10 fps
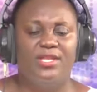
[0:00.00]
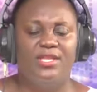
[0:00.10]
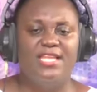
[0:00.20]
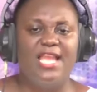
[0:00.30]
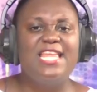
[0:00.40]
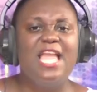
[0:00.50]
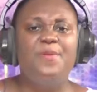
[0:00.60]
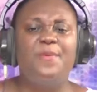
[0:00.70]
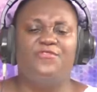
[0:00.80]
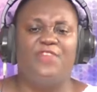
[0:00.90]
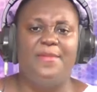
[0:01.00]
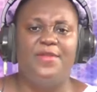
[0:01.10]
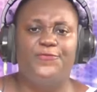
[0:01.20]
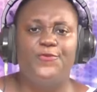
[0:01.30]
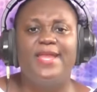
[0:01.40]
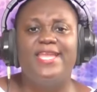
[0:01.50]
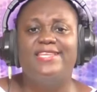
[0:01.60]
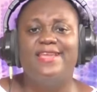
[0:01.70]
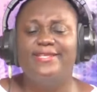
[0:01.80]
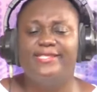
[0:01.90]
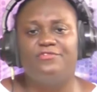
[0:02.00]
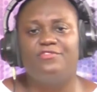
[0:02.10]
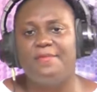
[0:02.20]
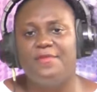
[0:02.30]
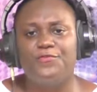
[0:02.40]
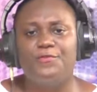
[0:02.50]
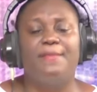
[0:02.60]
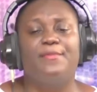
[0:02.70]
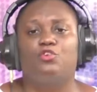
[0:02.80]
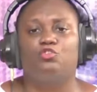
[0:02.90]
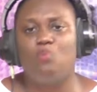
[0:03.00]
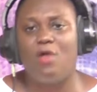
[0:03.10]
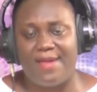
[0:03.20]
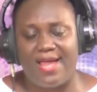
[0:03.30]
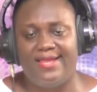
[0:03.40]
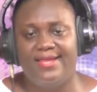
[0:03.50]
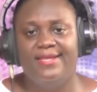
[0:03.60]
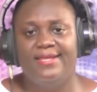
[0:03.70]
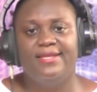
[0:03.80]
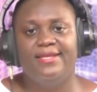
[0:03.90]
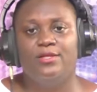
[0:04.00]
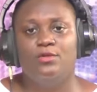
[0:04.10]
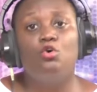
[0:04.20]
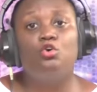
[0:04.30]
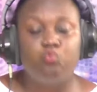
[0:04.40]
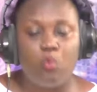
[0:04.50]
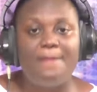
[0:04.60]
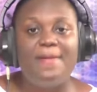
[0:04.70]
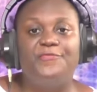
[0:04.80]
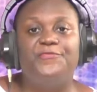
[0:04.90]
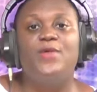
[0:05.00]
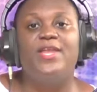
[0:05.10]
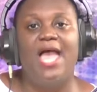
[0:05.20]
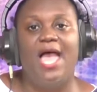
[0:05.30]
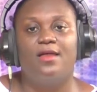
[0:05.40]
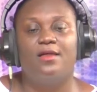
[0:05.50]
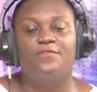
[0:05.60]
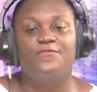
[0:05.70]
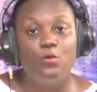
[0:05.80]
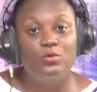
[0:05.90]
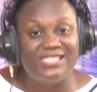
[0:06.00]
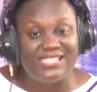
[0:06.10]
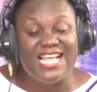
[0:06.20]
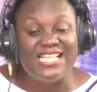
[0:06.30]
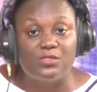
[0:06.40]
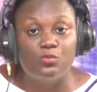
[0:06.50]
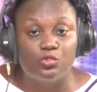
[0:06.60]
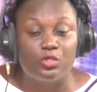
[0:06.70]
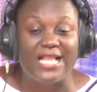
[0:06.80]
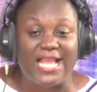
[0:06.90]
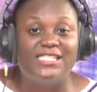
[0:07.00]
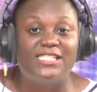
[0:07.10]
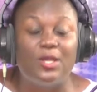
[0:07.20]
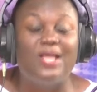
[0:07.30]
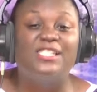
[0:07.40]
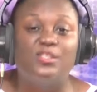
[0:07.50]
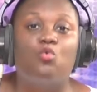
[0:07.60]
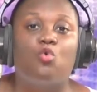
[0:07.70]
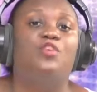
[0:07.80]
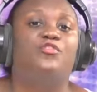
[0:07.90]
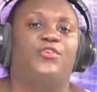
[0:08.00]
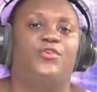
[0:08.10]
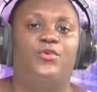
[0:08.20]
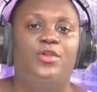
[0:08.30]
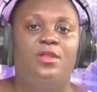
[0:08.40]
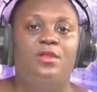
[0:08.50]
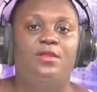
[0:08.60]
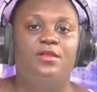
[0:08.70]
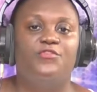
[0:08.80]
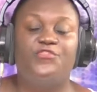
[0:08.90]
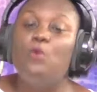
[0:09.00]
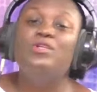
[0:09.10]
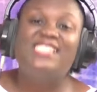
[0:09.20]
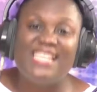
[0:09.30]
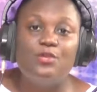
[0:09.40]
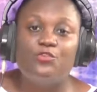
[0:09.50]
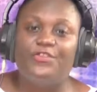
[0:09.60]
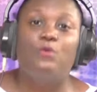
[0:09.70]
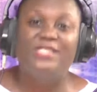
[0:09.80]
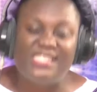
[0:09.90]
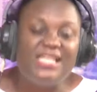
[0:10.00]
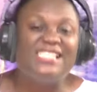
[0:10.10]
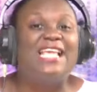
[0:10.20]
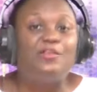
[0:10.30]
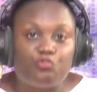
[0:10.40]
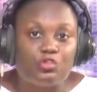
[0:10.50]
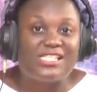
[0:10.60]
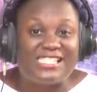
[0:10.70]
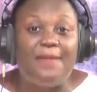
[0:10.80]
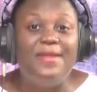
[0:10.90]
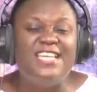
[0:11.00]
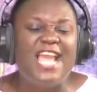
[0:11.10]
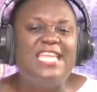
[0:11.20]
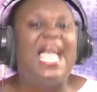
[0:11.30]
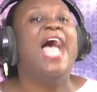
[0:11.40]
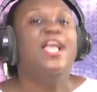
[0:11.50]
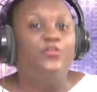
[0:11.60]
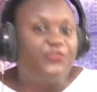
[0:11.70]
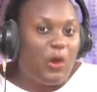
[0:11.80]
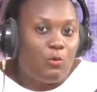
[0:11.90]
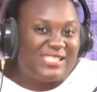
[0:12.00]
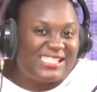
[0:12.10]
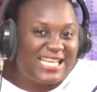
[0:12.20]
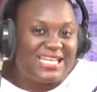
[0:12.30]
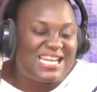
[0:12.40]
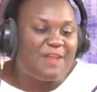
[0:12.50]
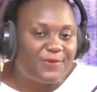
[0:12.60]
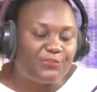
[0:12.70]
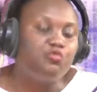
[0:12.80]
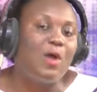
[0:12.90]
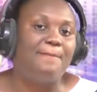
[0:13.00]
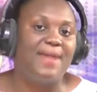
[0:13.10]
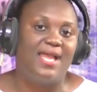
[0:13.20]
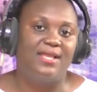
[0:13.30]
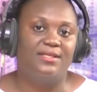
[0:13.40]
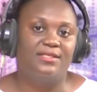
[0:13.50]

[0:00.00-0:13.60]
Yet the MPP try me through, but yet the NDC try me through, my make a twaba. Oh, twaba, fuwe ya. For would see the suit, a suit consonant. Shall we tell you, shall we tell you, sir, shall we tell you, dear ya? Shall we tell you enough for twaba?